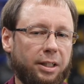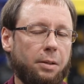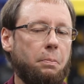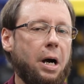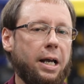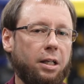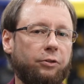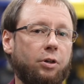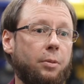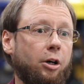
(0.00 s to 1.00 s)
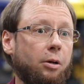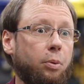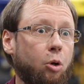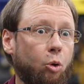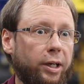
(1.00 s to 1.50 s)
to get the buy-in from our
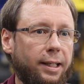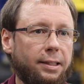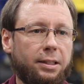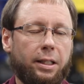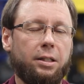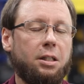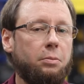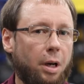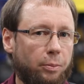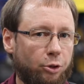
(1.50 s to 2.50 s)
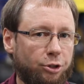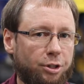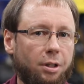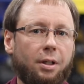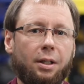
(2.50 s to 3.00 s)
employees and team
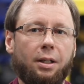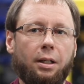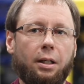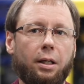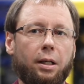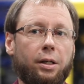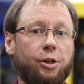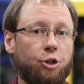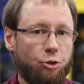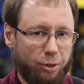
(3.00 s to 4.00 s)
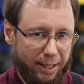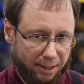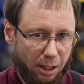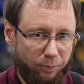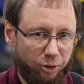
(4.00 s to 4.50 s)
members and to
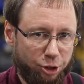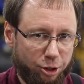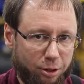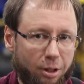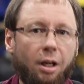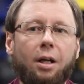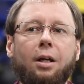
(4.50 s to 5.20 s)
that same vision.